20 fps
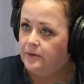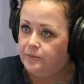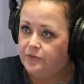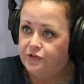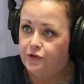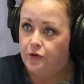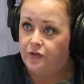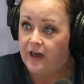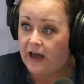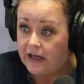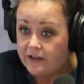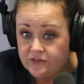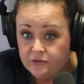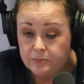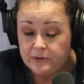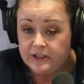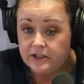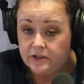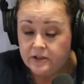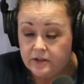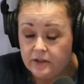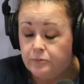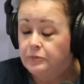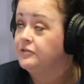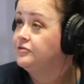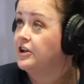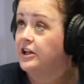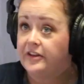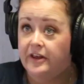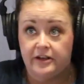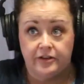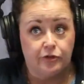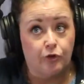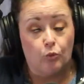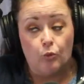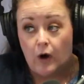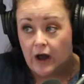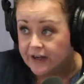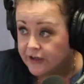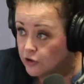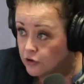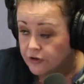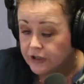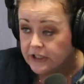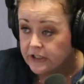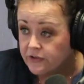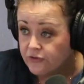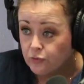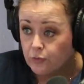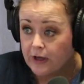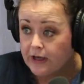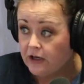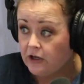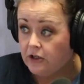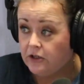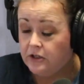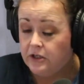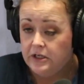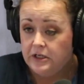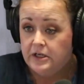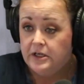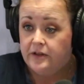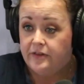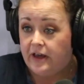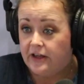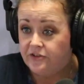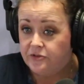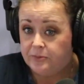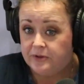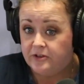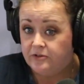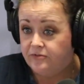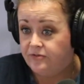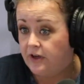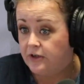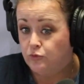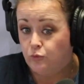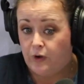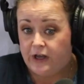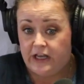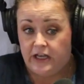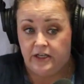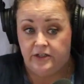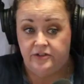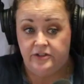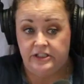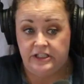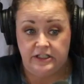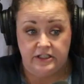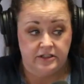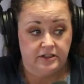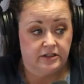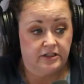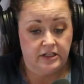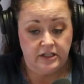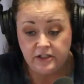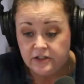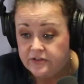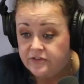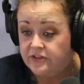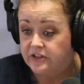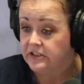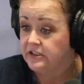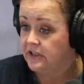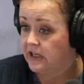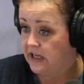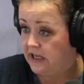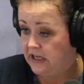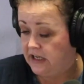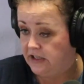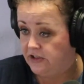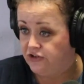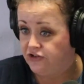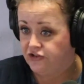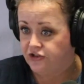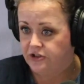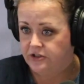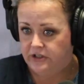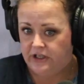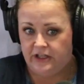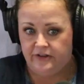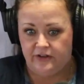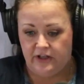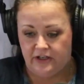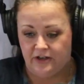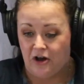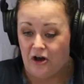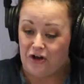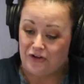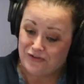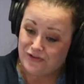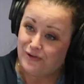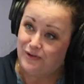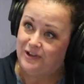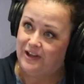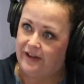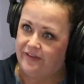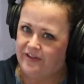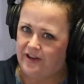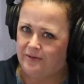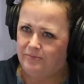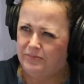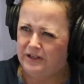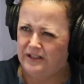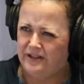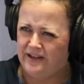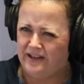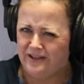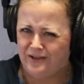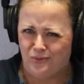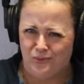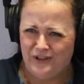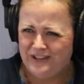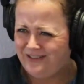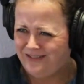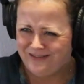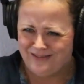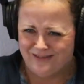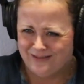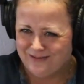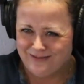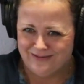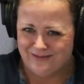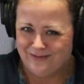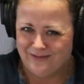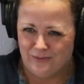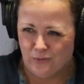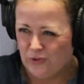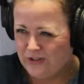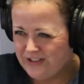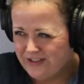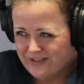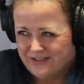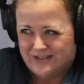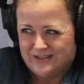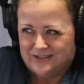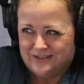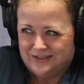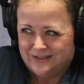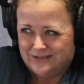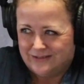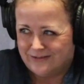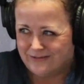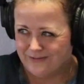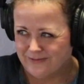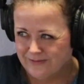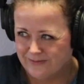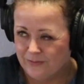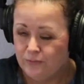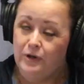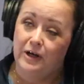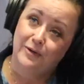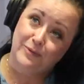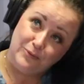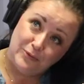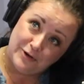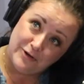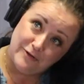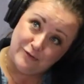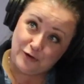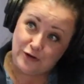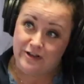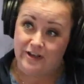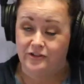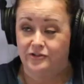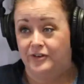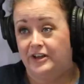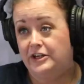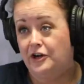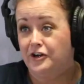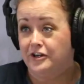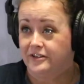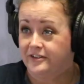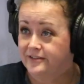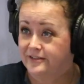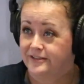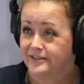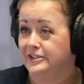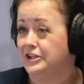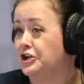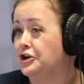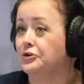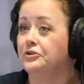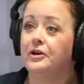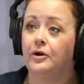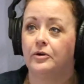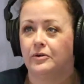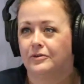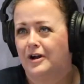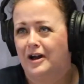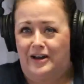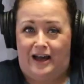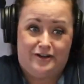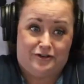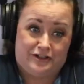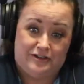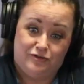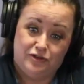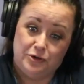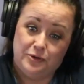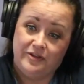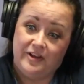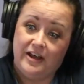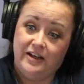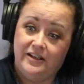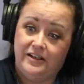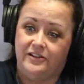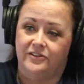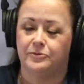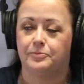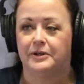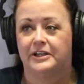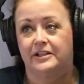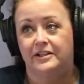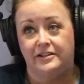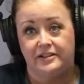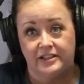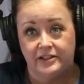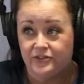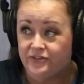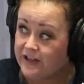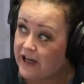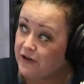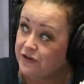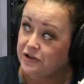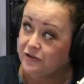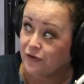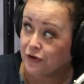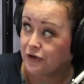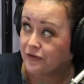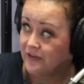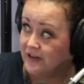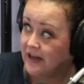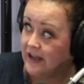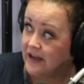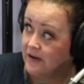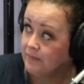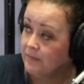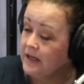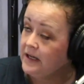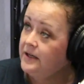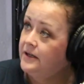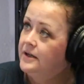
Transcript: So we've done that at the winery as well. That's been a fun way to get kids engaged and then also let them be like, what is this? Yeah. Well, we're the Fort Dodge Fine Arts. You know, I don't even know what that is, but at least now you've heard the name.